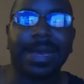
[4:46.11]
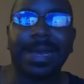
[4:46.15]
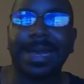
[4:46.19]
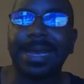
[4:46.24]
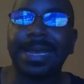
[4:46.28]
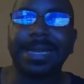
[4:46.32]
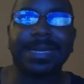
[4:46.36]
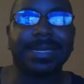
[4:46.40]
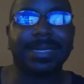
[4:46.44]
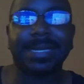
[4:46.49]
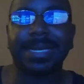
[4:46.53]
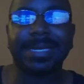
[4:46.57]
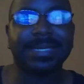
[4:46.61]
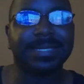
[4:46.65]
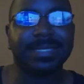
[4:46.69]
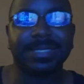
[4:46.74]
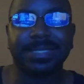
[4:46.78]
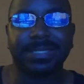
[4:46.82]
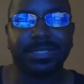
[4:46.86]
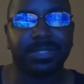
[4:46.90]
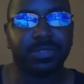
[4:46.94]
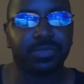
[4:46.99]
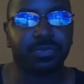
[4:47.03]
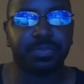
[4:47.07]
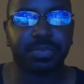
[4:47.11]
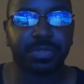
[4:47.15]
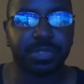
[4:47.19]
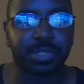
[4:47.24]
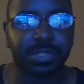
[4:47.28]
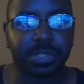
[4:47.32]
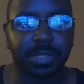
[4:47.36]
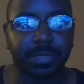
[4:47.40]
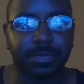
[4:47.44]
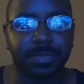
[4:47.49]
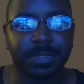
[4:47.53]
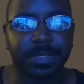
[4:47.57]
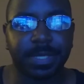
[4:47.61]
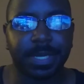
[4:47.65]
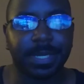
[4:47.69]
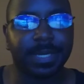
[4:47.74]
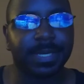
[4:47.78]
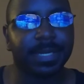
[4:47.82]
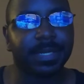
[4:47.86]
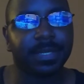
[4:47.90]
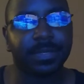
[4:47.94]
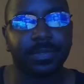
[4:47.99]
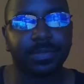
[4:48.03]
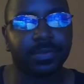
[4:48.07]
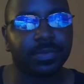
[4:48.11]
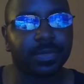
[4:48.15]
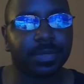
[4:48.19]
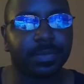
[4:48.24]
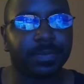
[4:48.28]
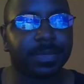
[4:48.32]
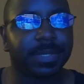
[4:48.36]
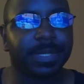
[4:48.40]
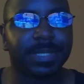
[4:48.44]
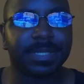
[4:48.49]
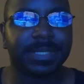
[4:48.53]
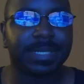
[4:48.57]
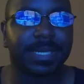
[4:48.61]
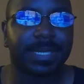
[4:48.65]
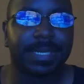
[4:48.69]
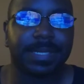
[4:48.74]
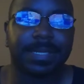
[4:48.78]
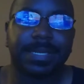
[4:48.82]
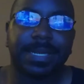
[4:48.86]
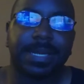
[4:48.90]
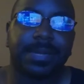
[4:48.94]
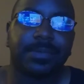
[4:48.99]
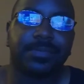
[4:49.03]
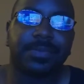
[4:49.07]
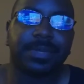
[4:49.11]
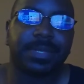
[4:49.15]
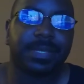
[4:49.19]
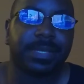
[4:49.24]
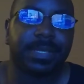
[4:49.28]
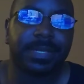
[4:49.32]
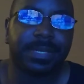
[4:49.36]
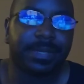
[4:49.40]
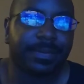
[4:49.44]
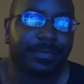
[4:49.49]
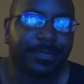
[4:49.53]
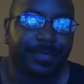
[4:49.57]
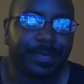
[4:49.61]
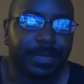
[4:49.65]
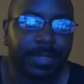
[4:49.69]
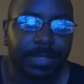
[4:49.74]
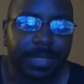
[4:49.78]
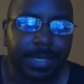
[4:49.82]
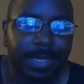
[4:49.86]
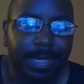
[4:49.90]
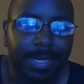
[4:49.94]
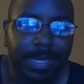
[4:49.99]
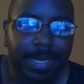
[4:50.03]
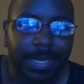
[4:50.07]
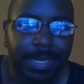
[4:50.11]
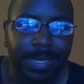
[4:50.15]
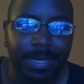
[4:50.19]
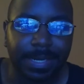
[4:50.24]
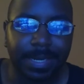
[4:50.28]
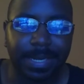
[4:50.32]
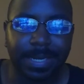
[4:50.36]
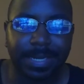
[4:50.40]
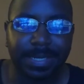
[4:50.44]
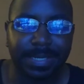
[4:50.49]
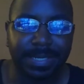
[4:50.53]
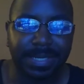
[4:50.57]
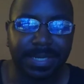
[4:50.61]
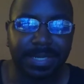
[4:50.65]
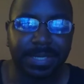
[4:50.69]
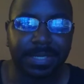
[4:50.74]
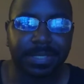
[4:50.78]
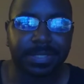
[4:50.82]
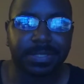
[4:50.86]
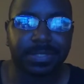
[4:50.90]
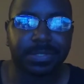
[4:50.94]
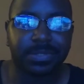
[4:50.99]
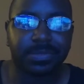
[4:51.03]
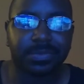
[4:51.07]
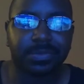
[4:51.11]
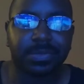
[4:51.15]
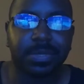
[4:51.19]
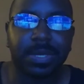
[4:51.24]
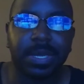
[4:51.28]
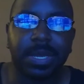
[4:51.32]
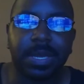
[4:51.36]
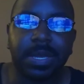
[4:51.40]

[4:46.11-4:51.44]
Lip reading: I didn't do push-ups. I didn't do it because I really didn't feel like I needed to,